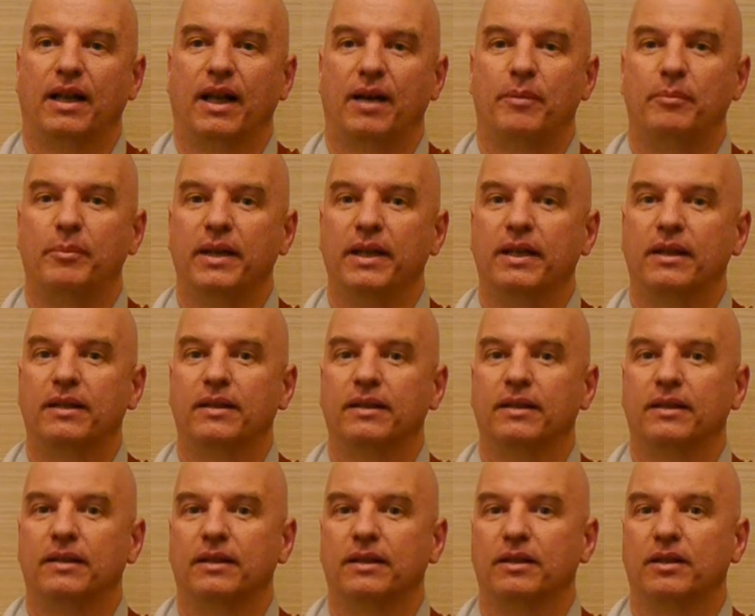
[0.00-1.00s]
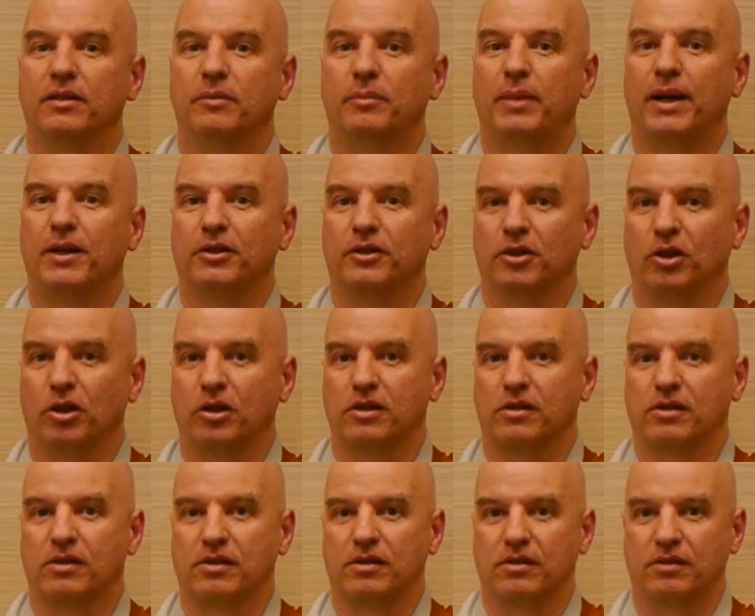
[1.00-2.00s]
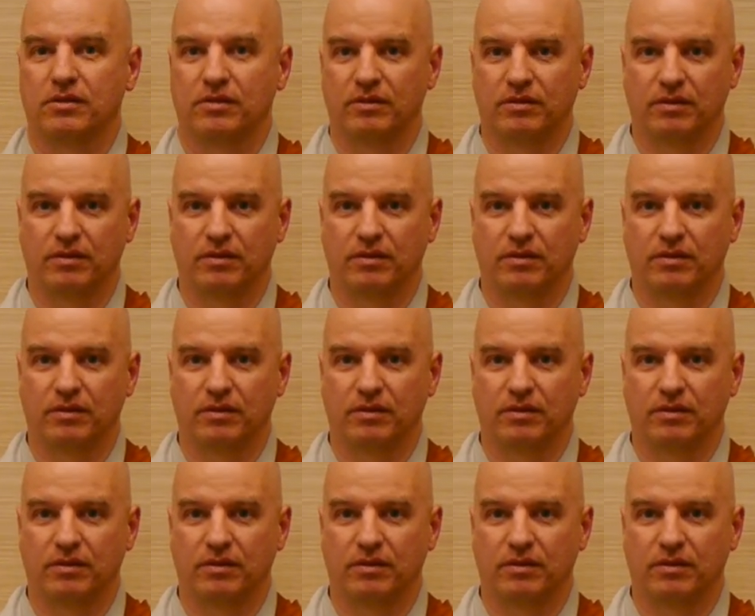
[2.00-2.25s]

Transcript: a big paradox.